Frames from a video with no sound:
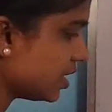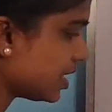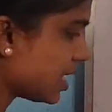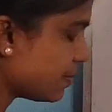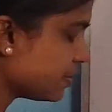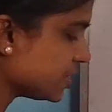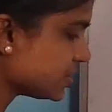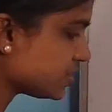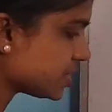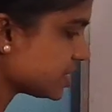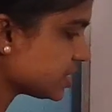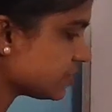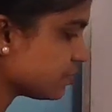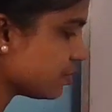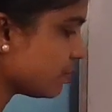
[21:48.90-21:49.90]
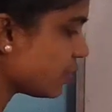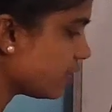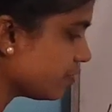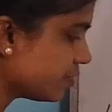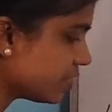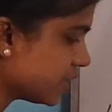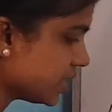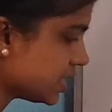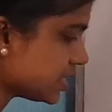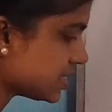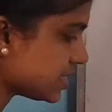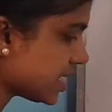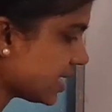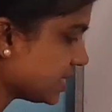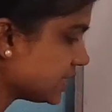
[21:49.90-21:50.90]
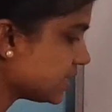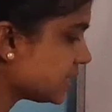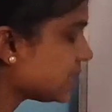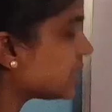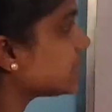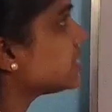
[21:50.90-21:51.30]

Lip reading: Laplace transform of sin t